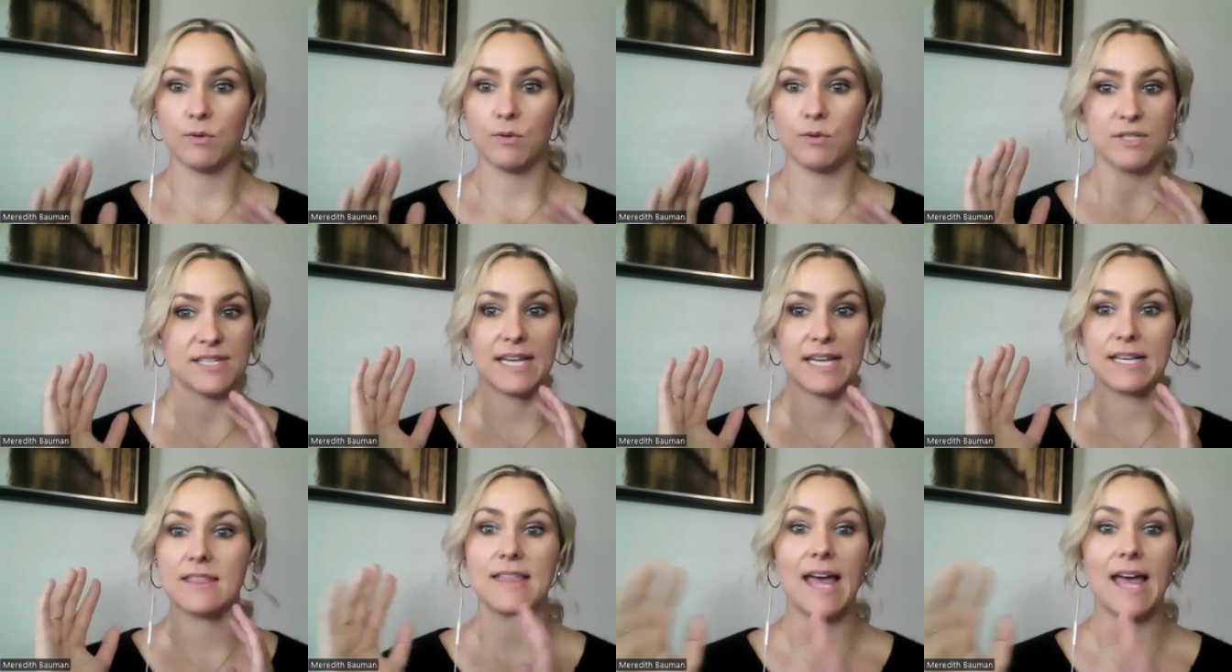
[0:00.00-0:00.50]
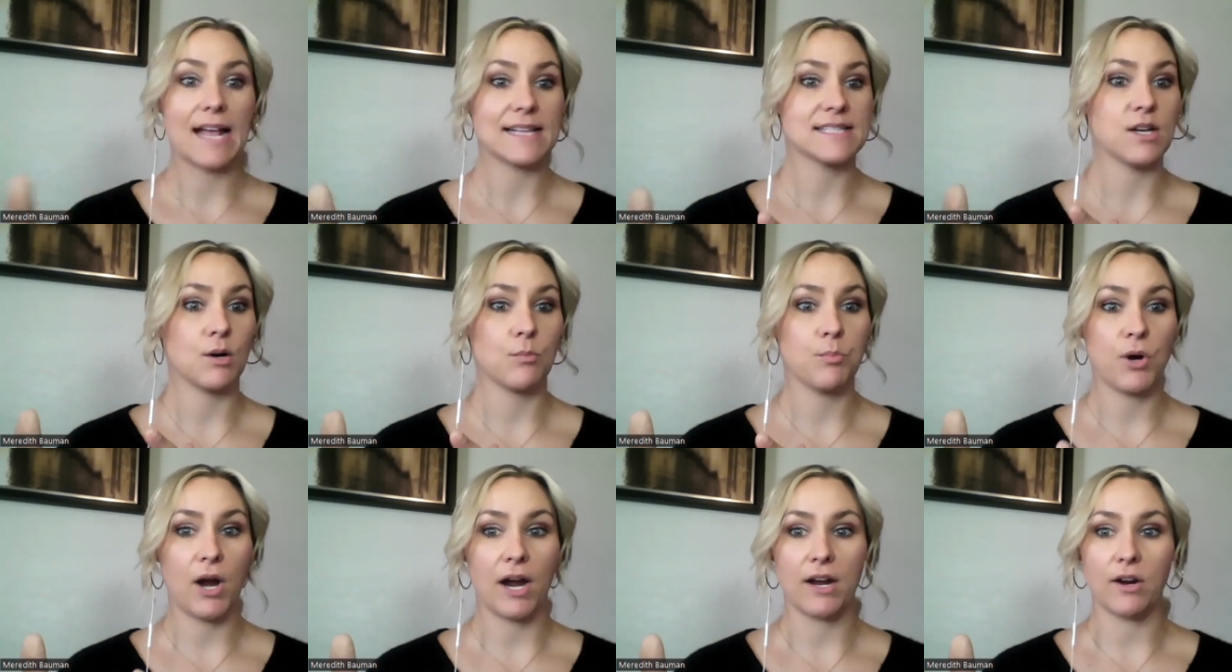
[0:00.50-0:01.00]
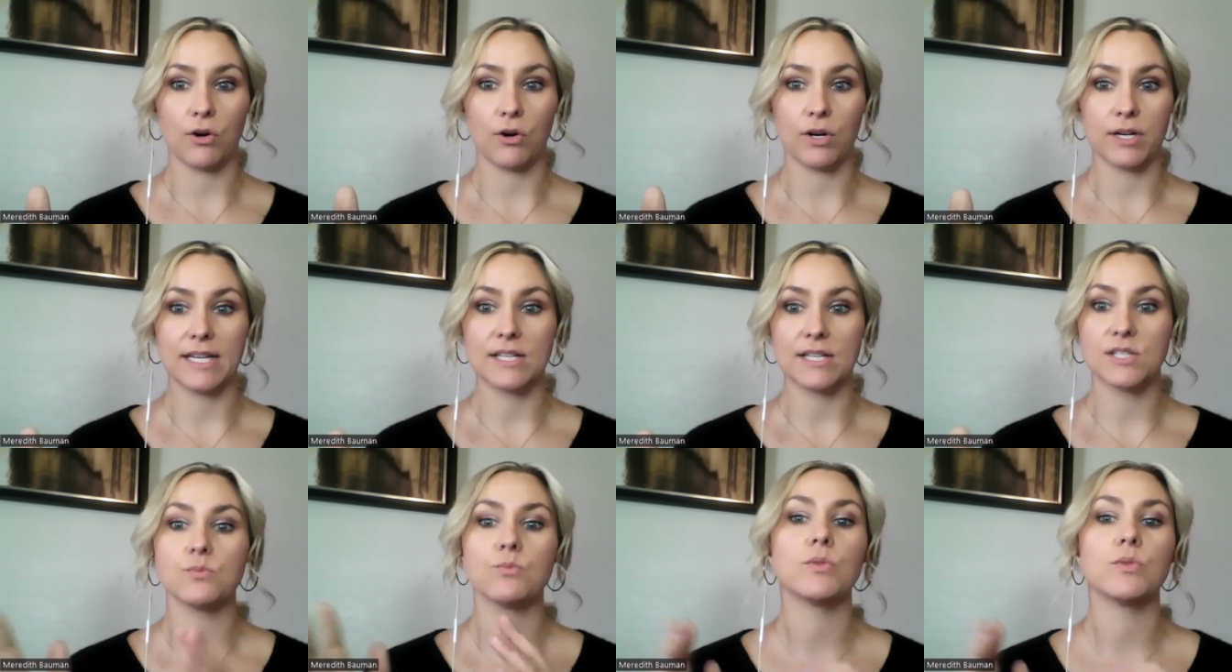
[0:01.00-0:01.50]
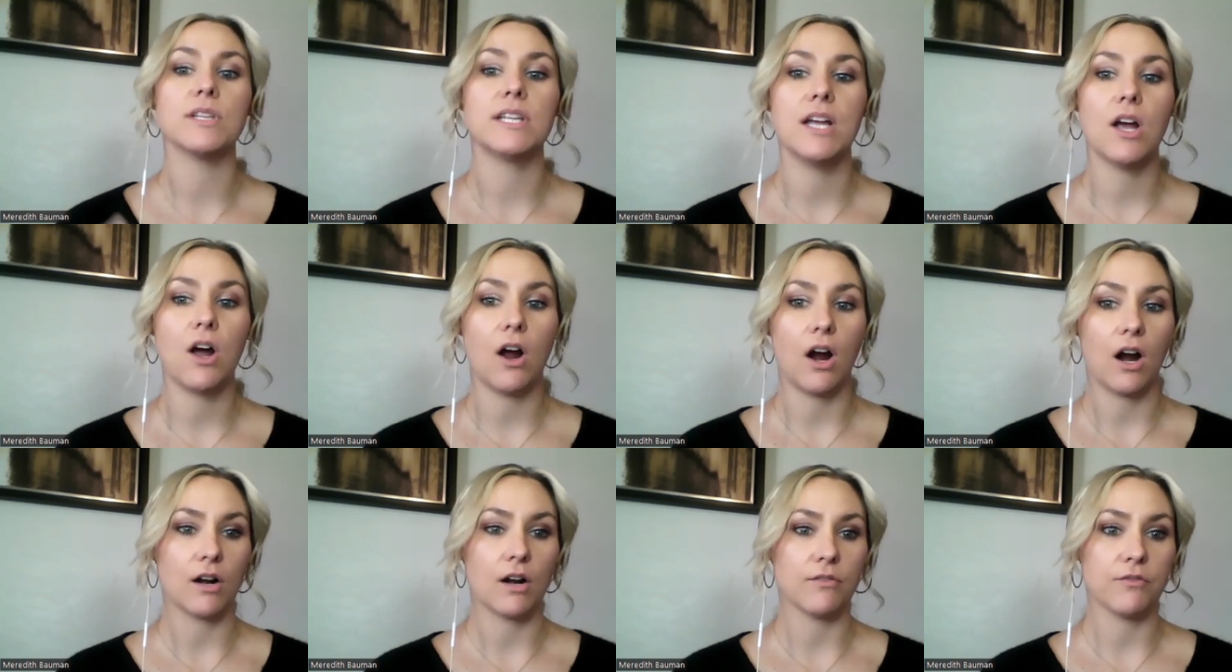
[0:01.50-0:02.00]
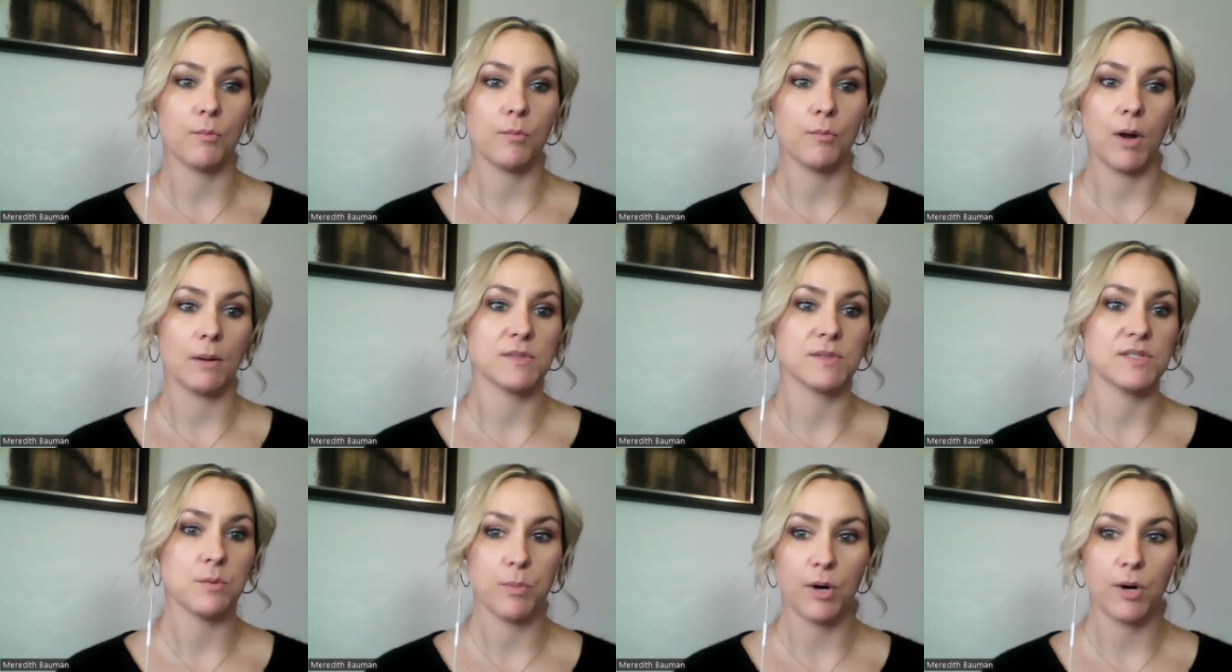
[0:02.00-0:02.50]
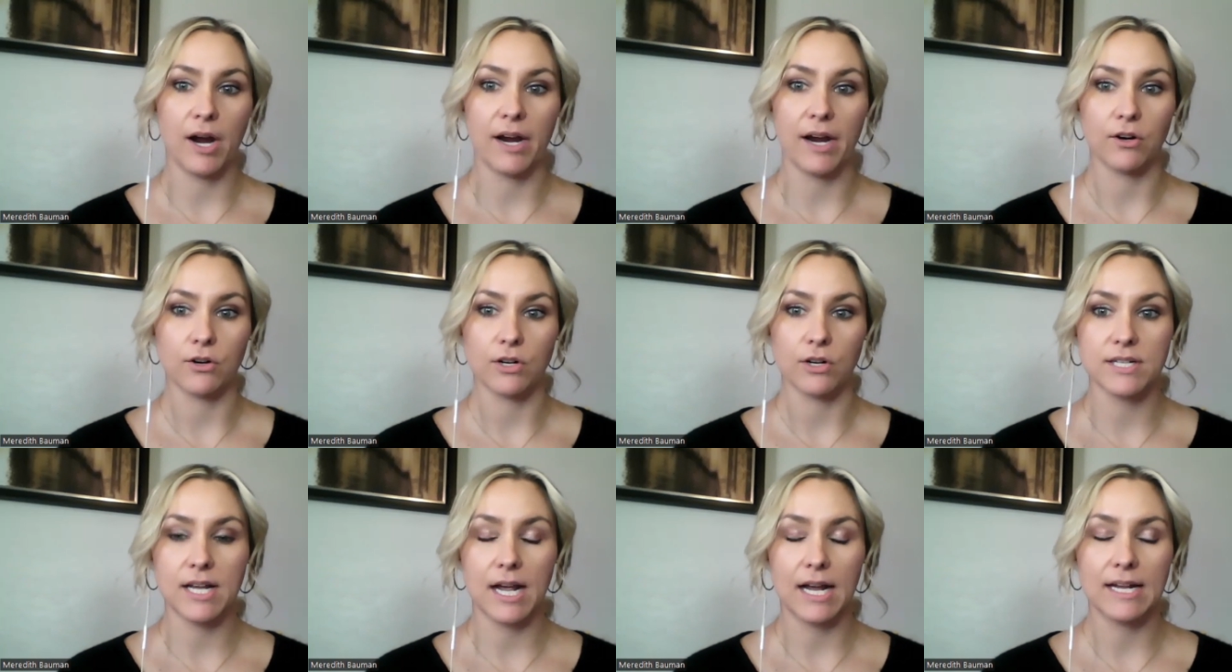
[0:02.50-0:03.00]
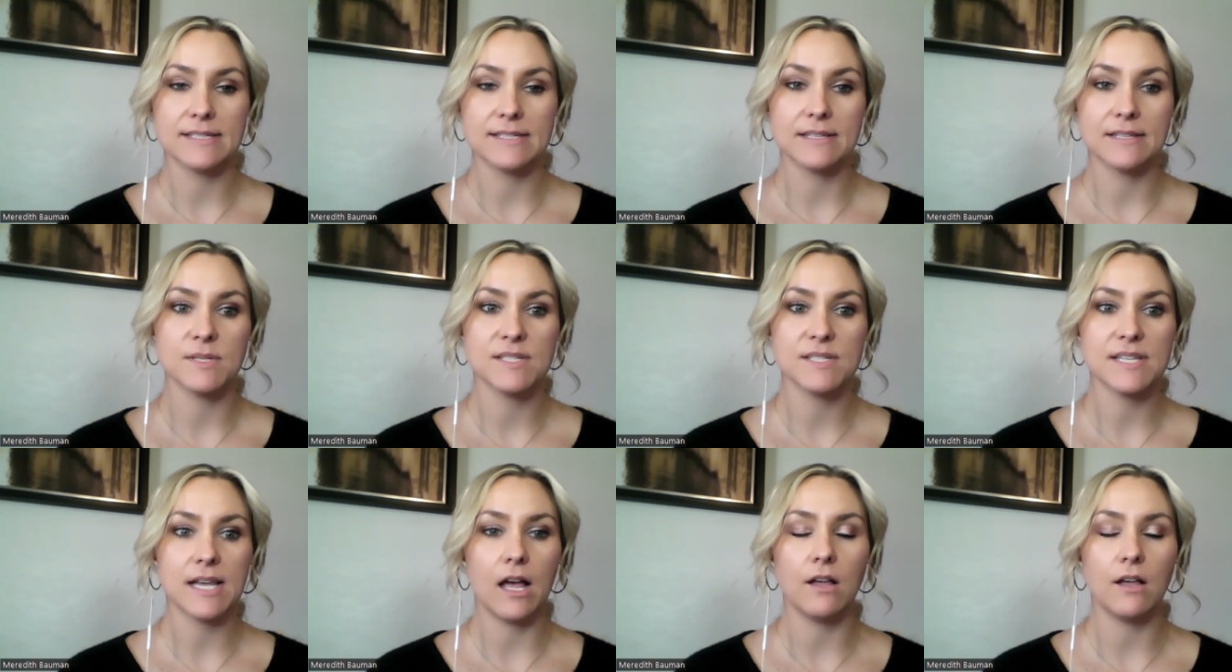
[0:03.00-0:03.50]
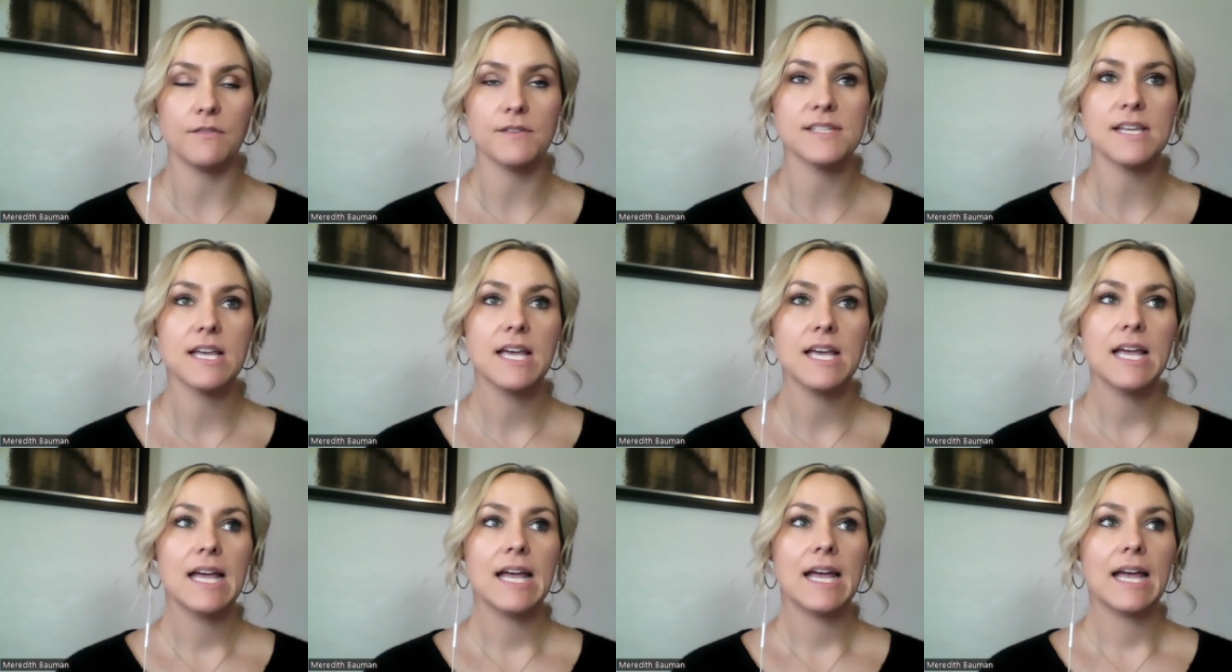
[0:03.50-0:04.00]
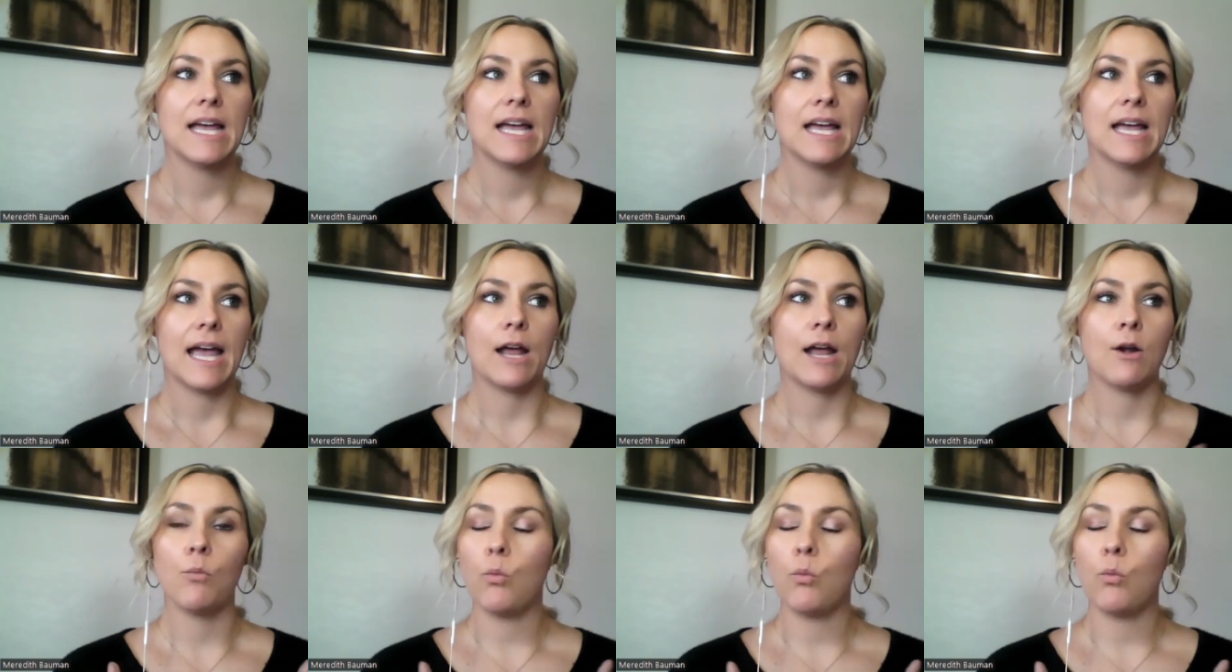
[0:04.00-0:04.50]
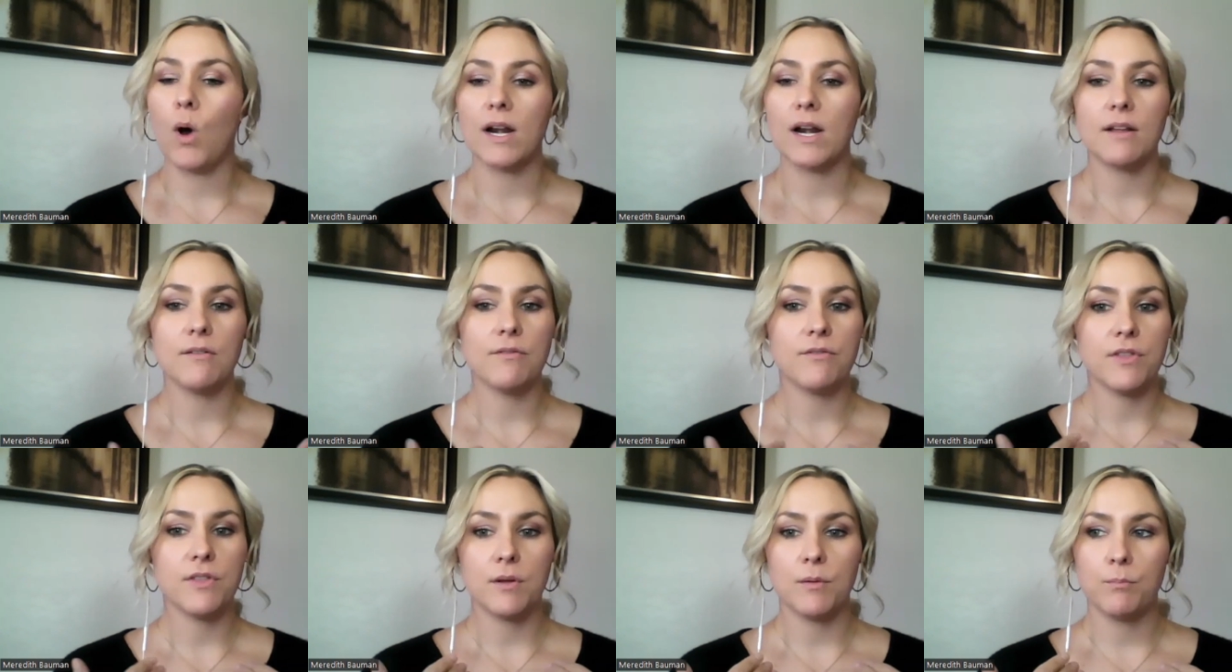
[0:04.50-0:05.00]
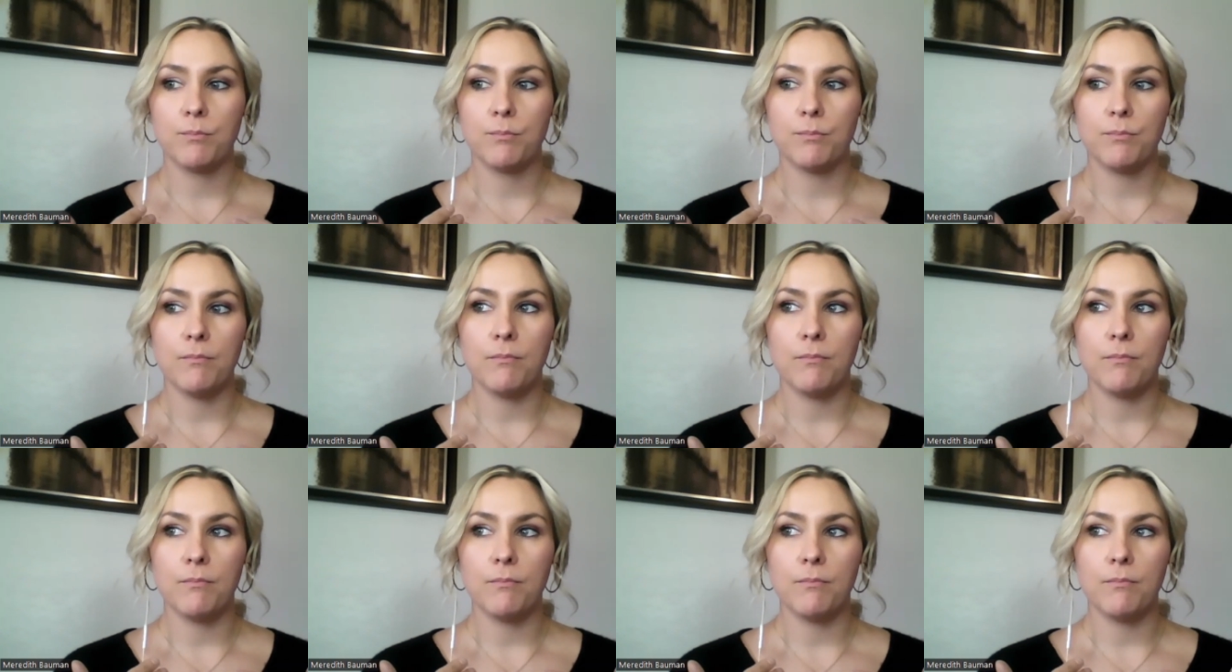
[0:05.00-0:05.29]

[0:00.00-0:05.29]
It's like that's our priority. It's really hard for moms to prioritize themselves. And one of the